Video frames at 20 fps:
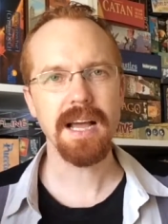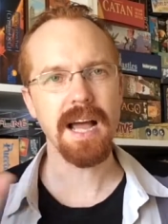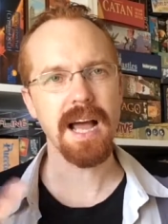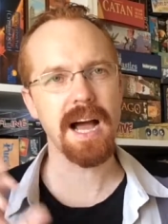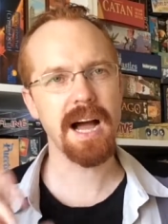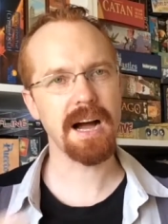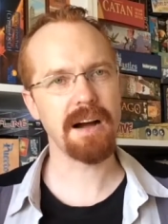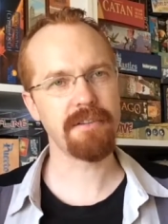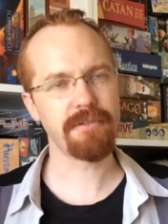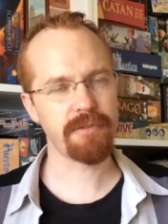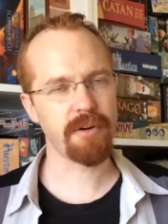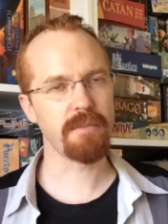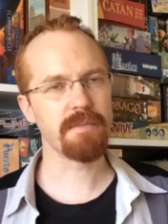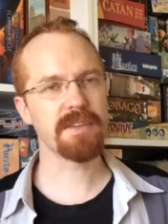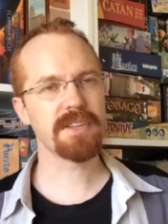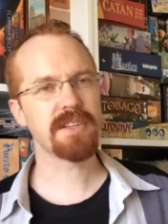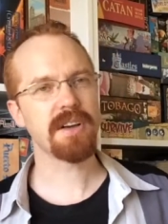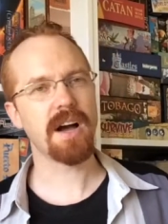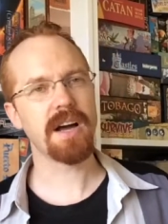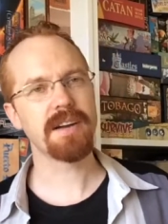Uh, from
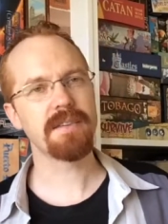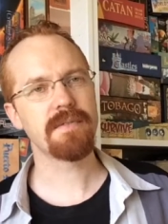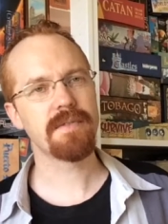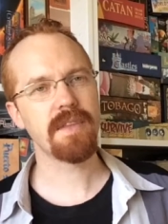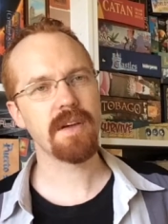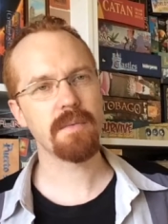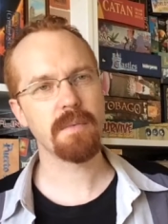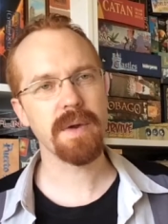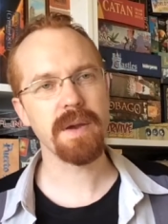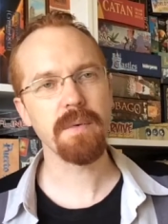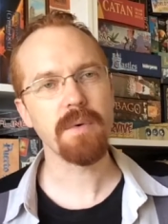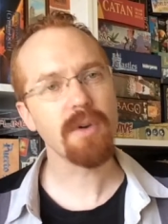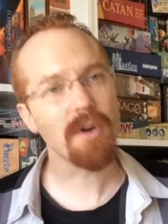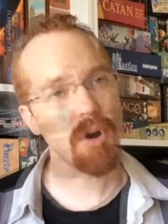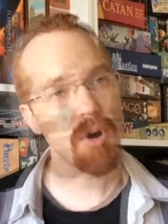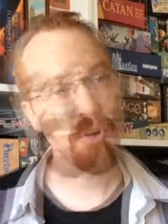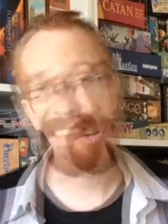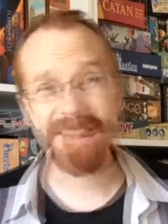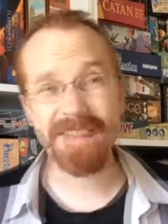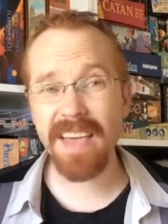the side that we were
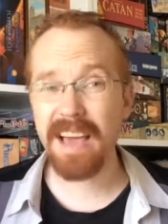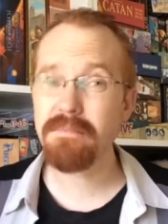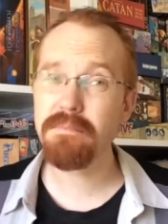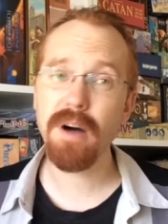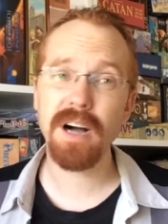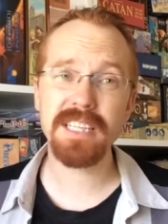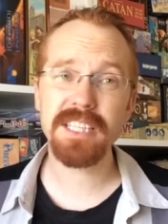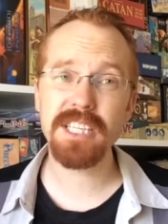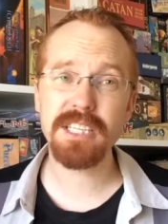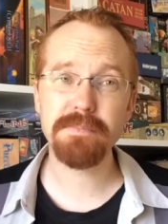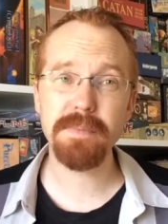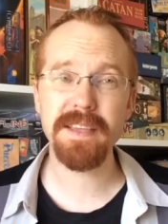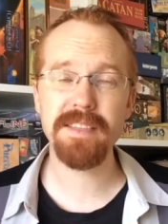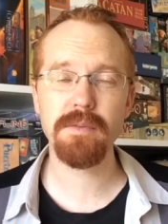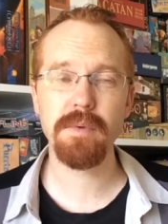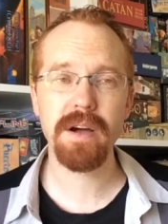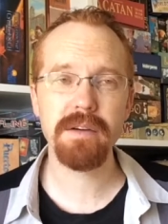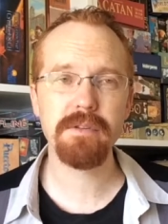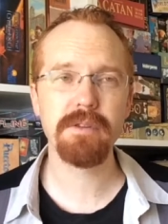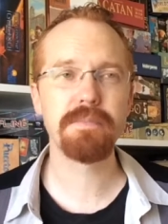on. That might just be the
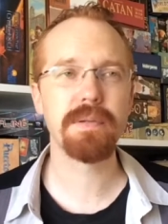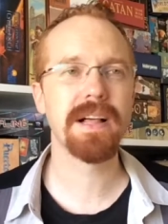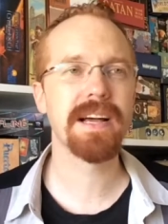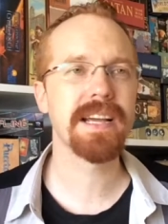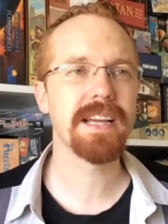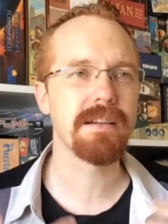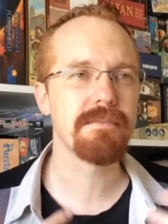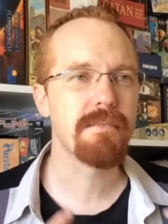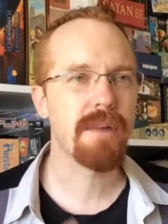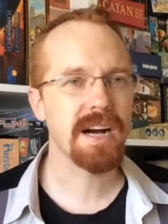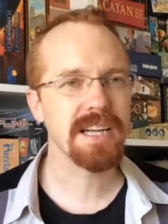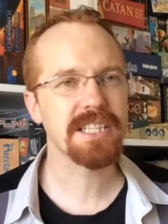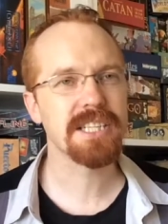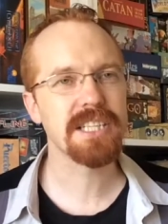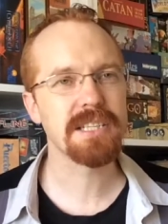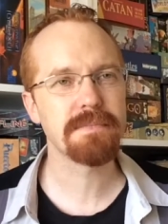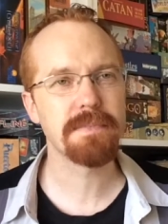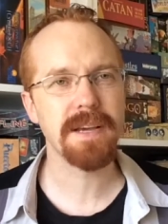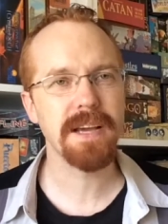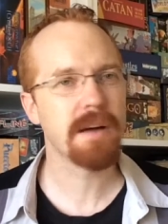way we're playing. It might
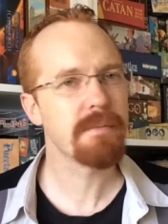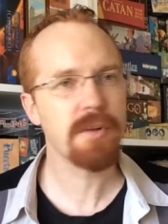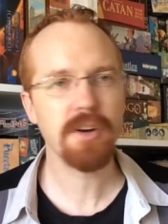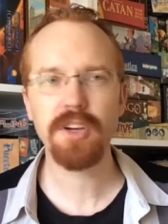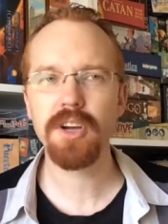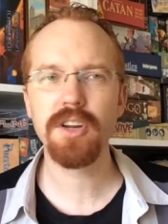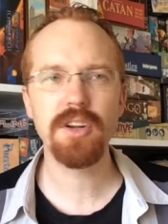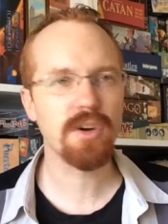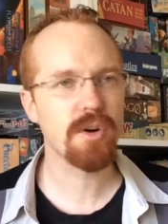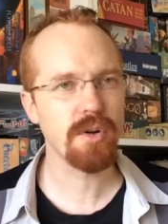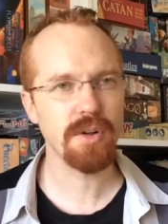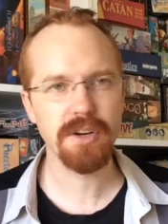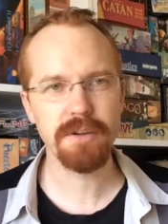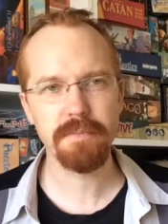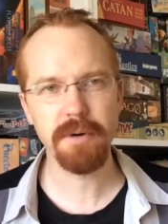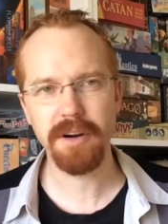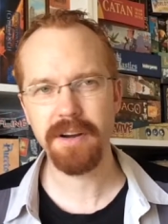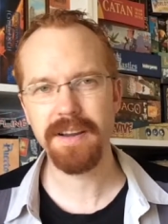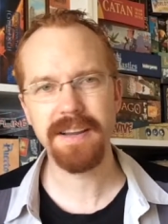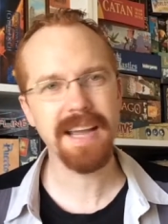just be, I'm not going to call it a
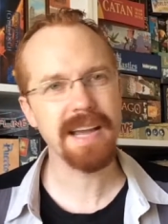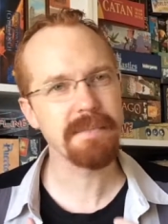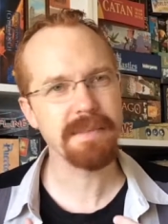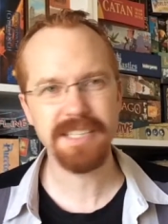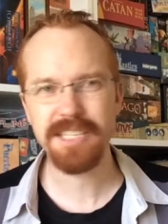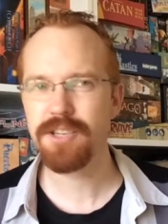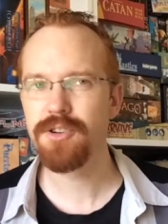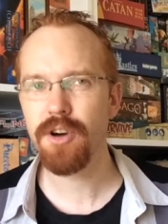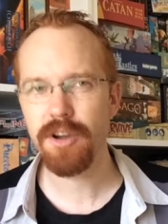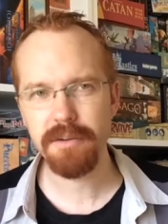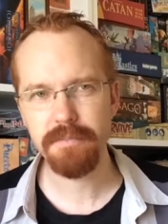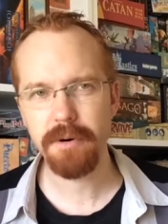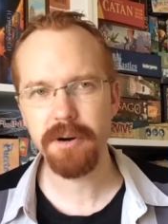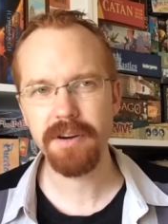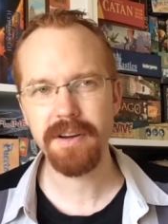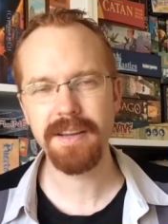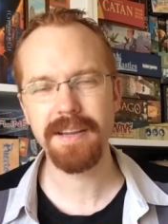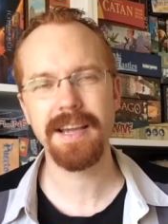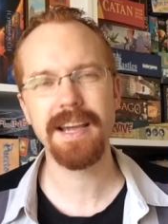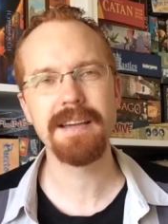broken game. It's not a
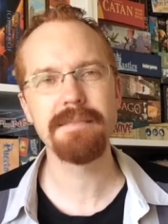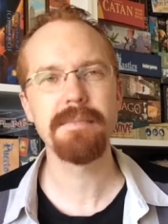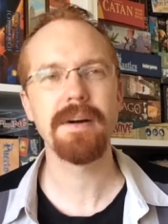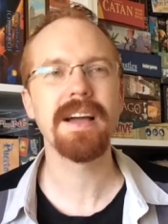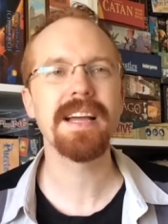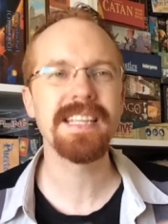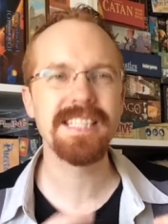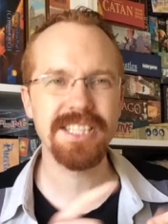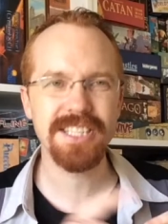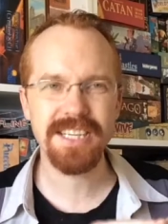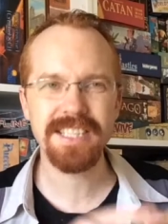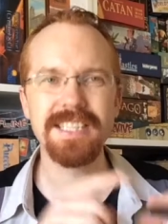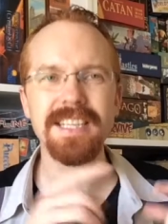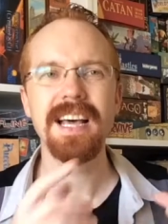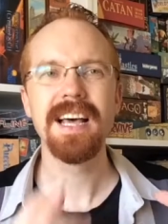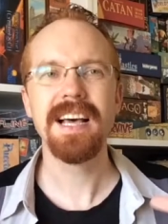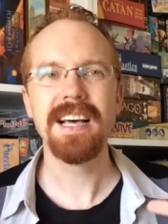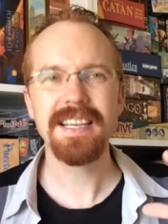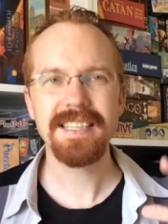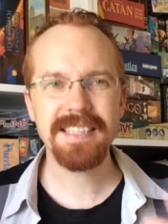broken game. It's just
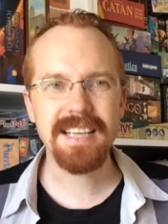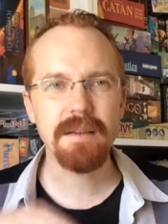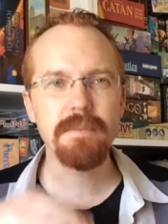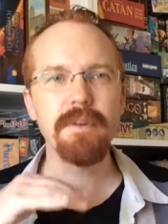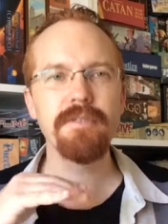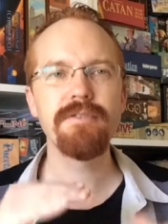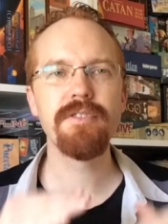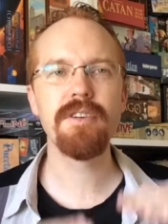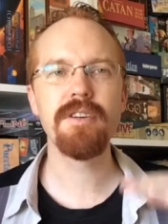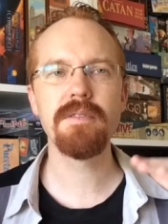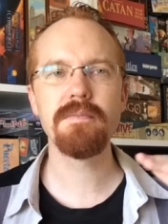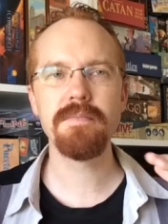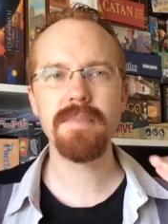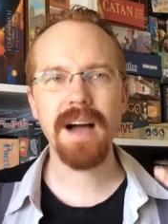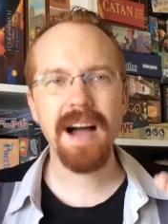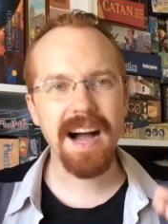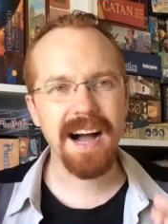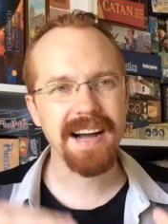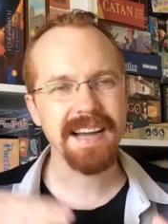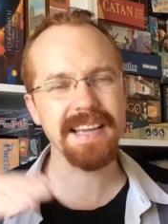some of them
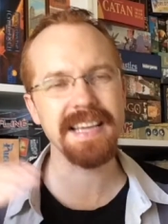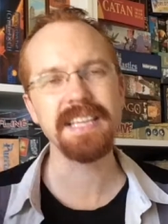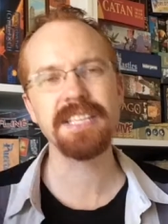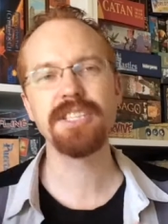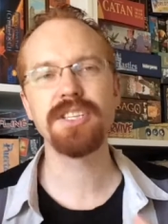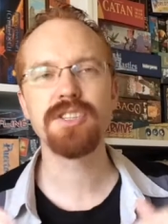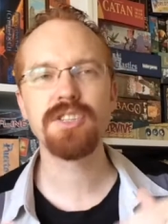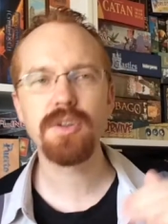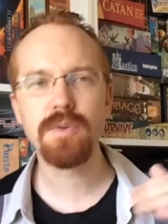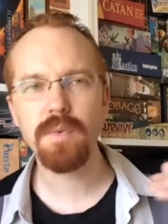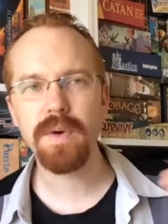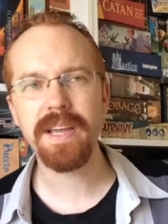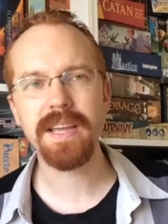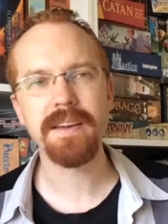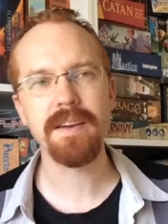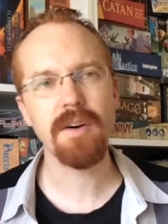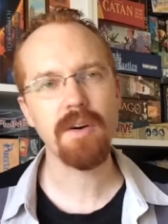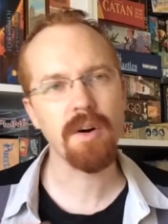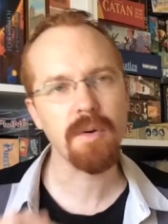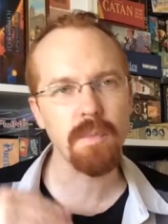are easier to
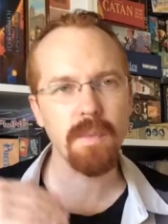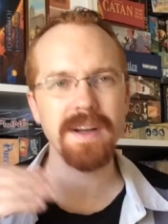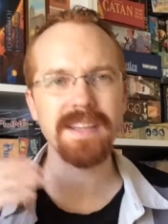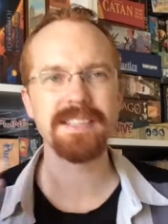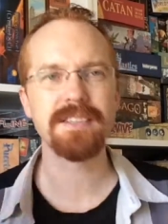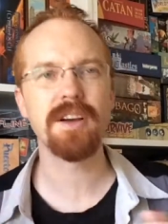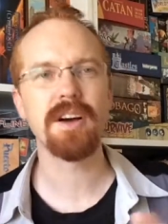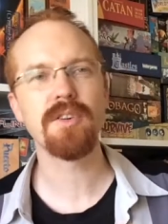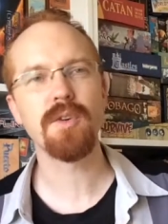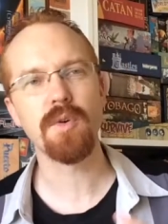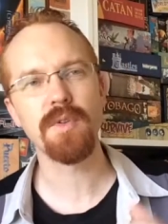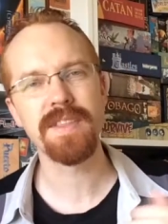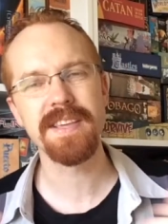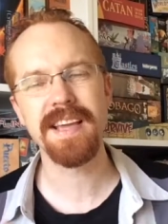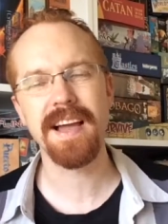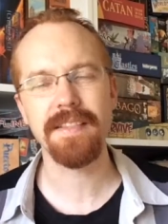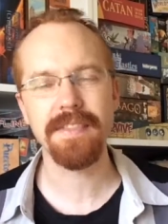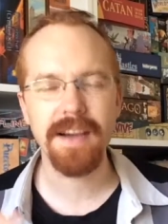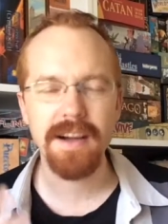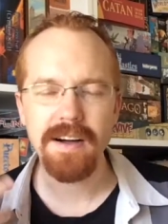win on one side or the
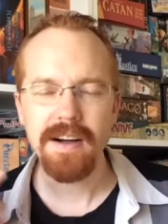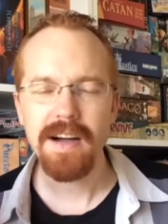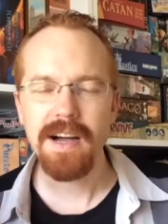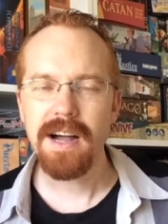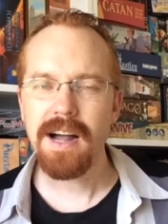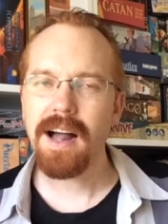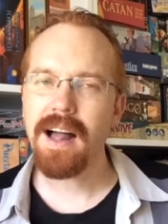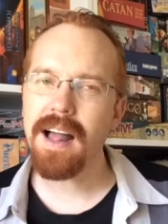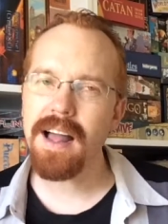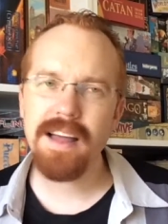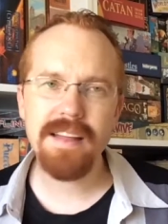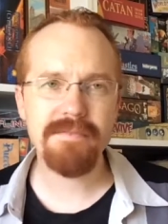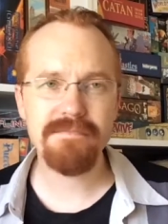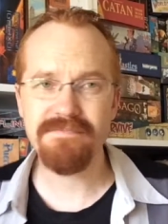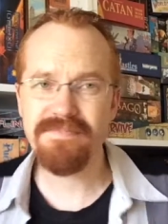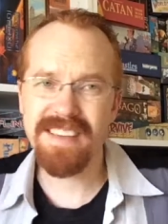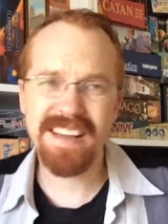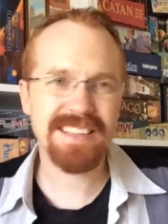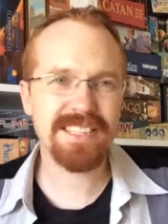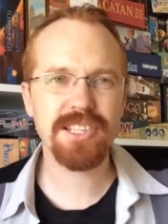other. And
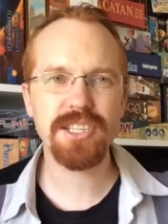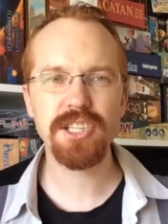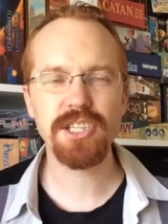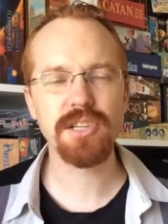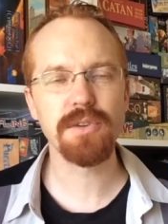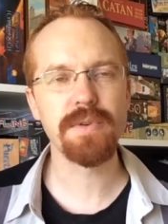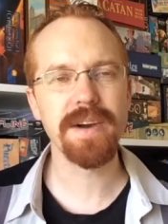that's just the